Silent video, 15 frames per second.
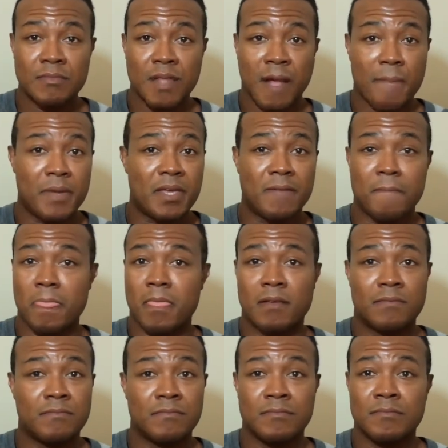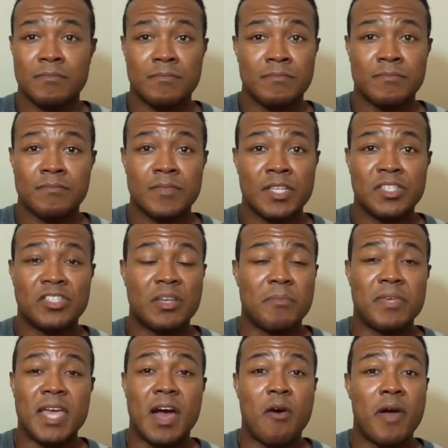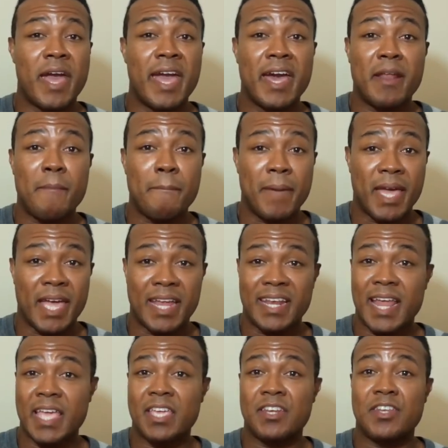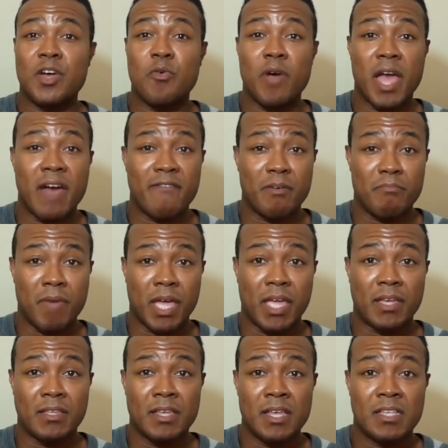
I mean, some of y'all had a man, now you don't have a man.